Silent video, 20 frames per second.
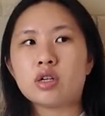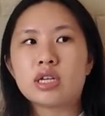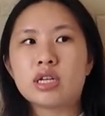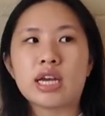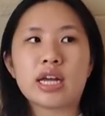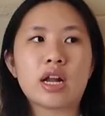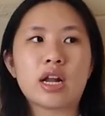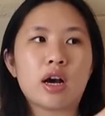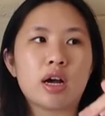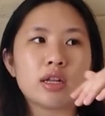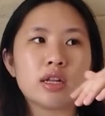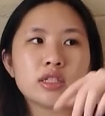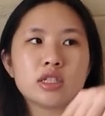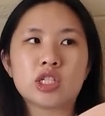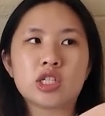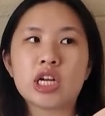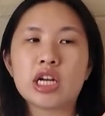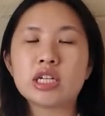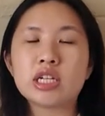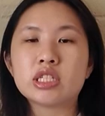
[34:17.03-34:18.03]
cannot
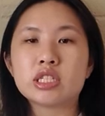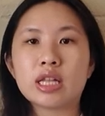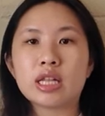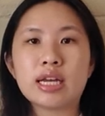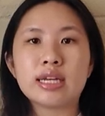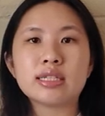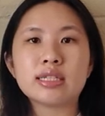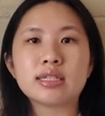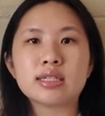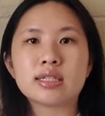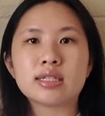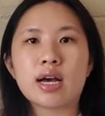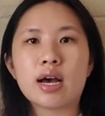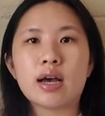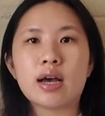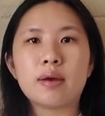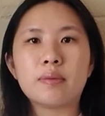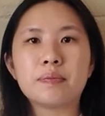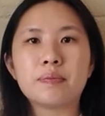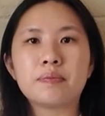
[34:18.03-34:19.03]
change lanes in
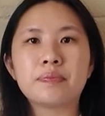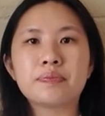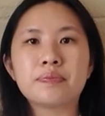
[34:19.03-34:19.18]
time?